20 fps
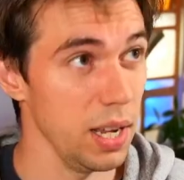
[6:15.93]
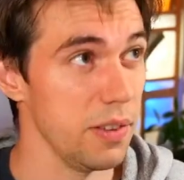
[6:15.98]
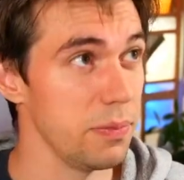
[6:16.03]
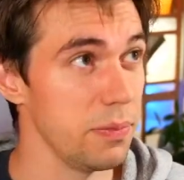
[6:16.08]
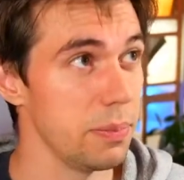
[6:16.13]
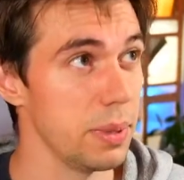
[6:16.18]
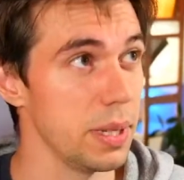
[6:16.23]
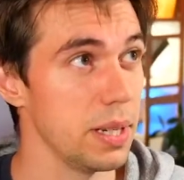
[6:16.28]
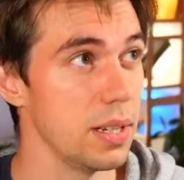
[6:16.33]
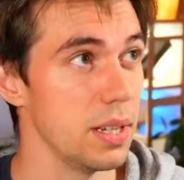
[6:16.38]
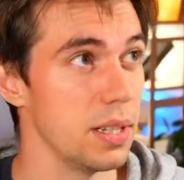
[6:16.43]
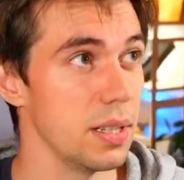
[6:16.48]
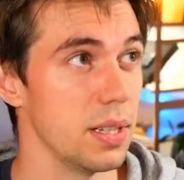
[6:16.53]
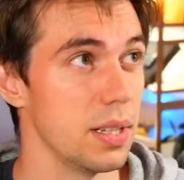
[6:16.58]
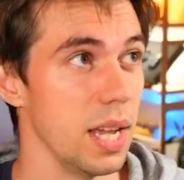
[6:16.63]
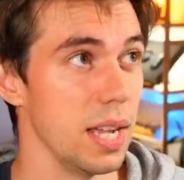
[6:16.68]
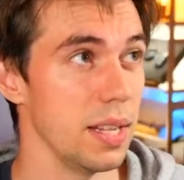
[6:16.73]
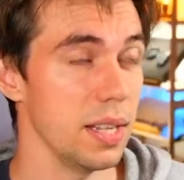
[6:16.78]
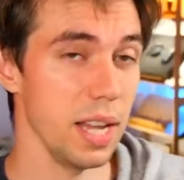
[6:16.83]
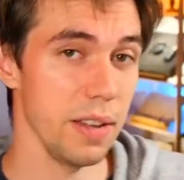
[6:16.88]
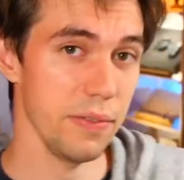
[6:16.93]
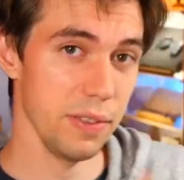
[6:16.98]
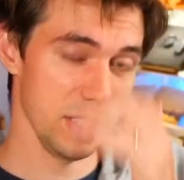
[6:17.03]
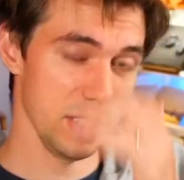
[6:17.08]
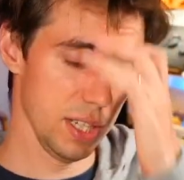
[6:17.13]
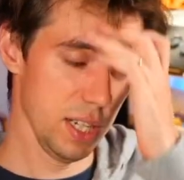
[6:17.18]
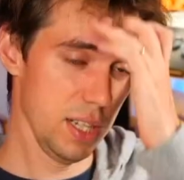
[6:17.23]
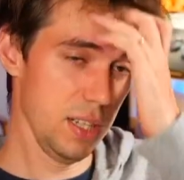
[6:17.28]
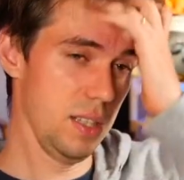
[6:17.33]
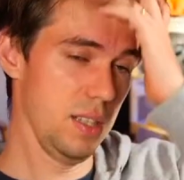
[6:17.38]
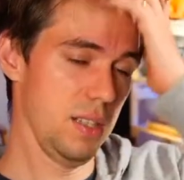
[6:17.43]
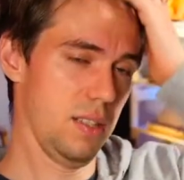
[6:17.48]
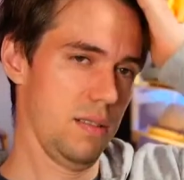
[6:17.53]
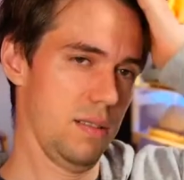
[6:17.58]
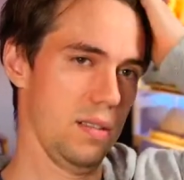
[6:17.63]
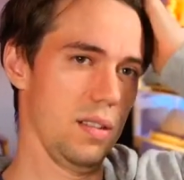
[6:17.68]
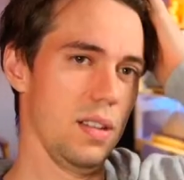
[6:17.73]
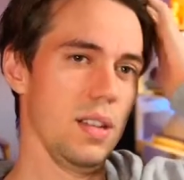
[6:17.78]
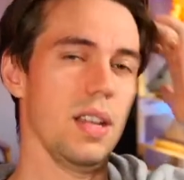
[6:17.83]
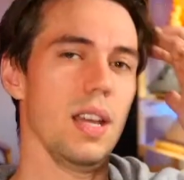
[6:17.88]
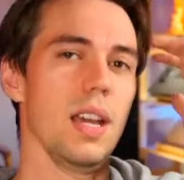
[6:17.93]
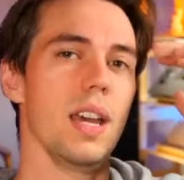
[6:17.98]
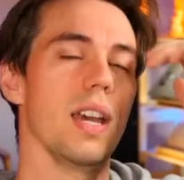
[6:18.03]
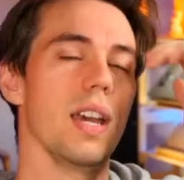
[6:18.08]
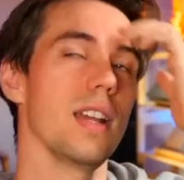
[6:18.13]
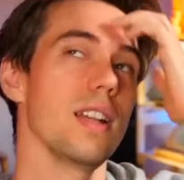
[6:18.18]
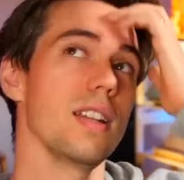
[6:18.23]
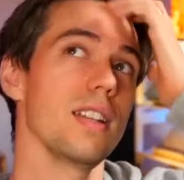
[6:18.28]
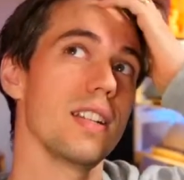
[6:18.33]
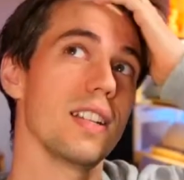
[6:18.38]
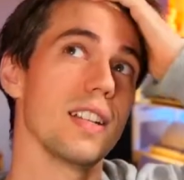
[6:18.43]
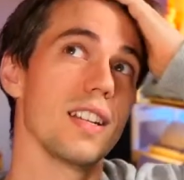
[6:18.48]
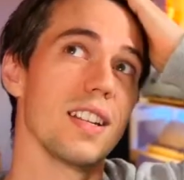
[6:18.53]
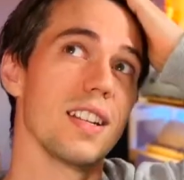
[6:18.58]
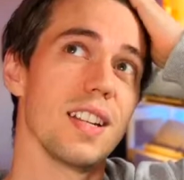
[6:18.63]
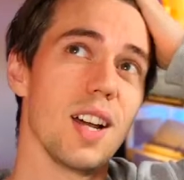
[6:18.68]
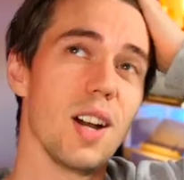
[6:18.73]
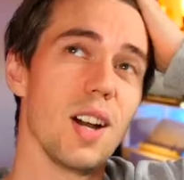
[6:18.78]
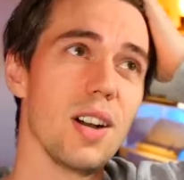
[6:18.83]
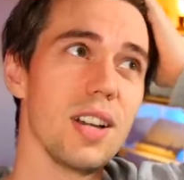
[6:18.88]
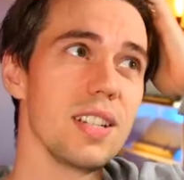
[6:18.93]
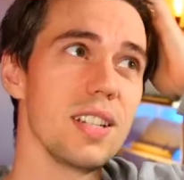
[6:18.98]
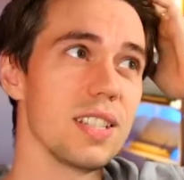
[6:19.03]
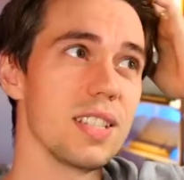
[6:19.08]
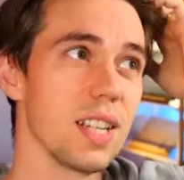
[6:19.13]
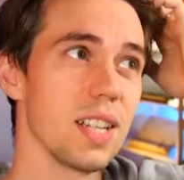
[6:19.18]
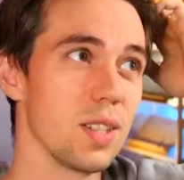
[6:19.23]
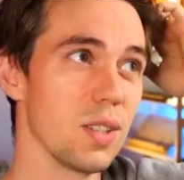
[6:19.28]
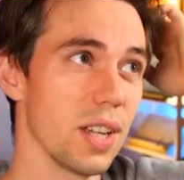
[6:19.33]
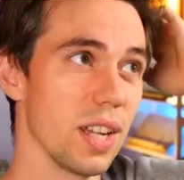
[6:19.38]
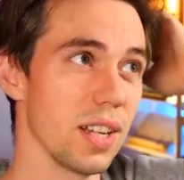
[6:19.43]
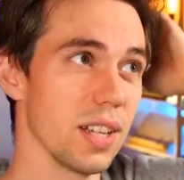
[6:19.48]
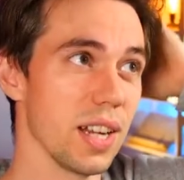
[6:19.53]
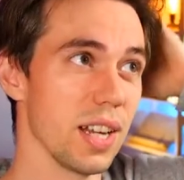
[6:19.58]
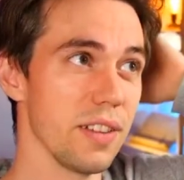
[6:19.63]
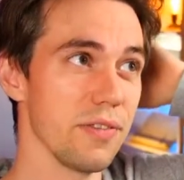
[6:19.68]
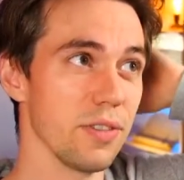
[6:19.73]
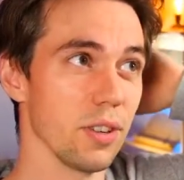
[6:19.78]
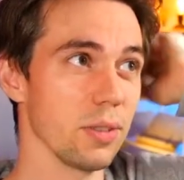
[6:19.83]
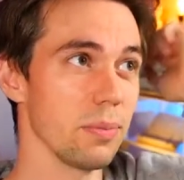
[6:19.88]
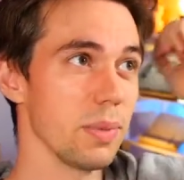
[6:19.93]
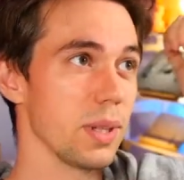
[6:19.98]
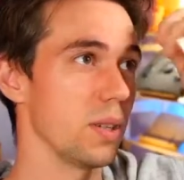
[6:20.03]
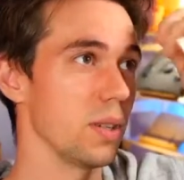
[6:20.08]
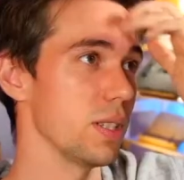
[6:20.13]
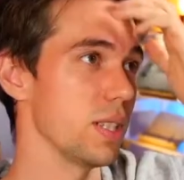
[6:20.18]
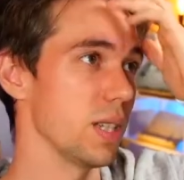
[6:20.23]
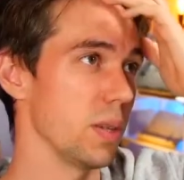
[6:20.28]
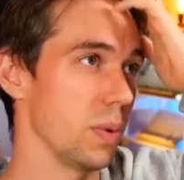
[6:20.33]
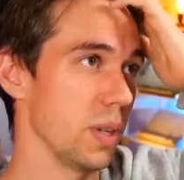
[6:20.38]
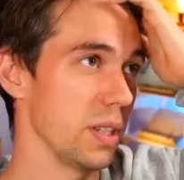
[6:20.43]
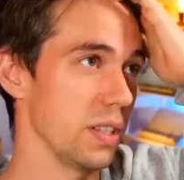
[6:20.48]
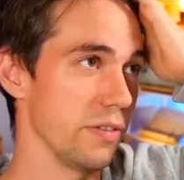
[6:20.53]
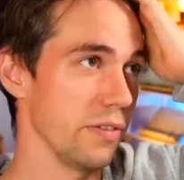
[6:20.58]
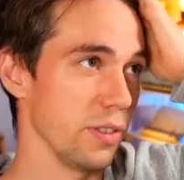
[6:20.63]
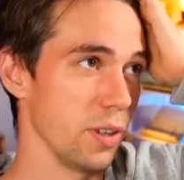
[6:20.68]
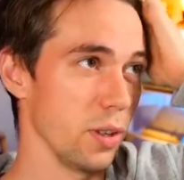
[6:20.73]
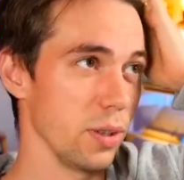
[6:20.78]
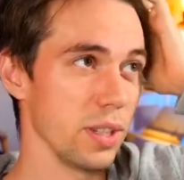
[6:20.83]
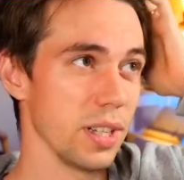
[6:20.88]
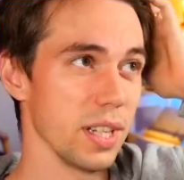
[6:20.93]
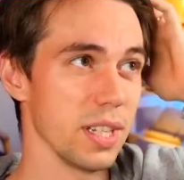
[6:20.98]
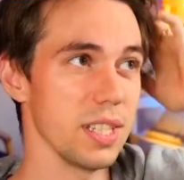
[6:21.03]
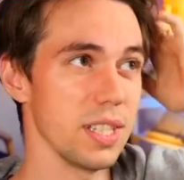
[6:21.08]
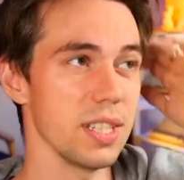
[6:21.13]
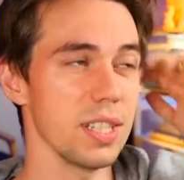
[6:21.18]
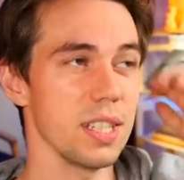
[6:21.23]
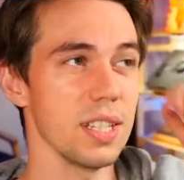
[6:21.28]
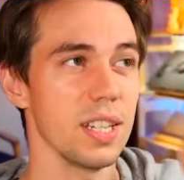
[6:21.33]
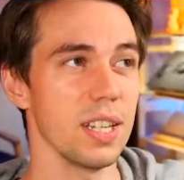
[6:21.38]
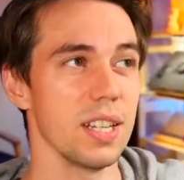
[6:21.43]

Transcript: been that ever since. And now I decided to get an iPhone because I want a phone that's